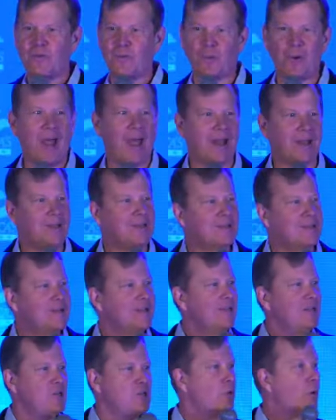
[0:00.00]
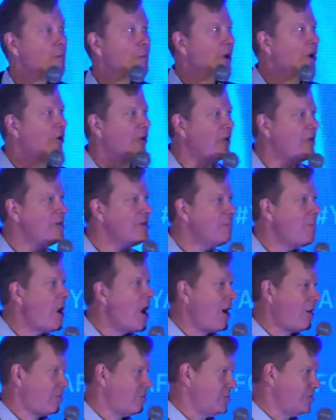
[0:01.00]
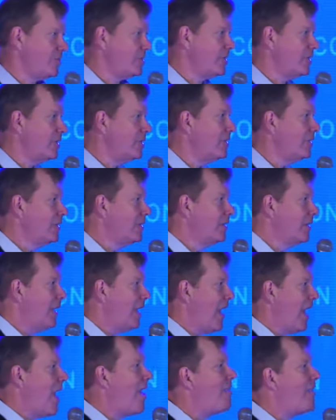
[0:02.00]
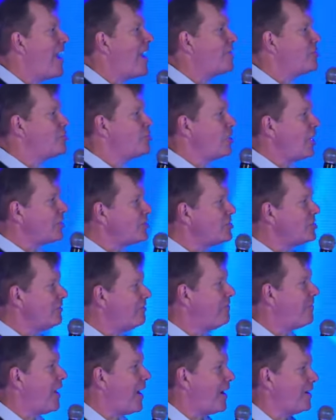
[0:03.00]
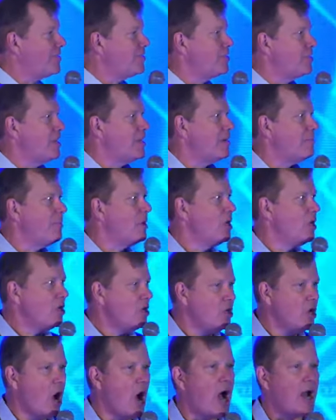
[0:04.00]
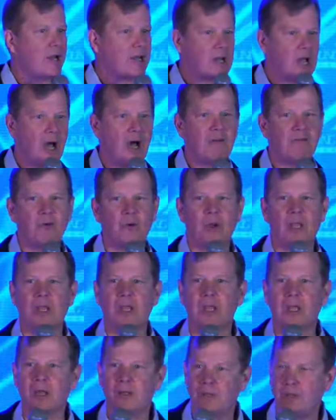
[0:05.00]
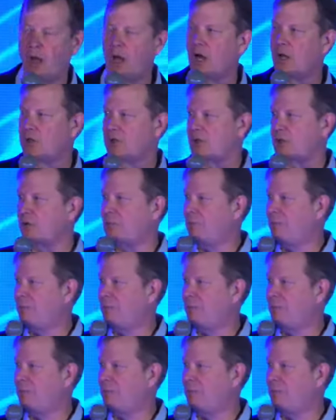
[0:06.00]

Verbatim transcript: threat to American democracy. And that justifies them not covering the Hunter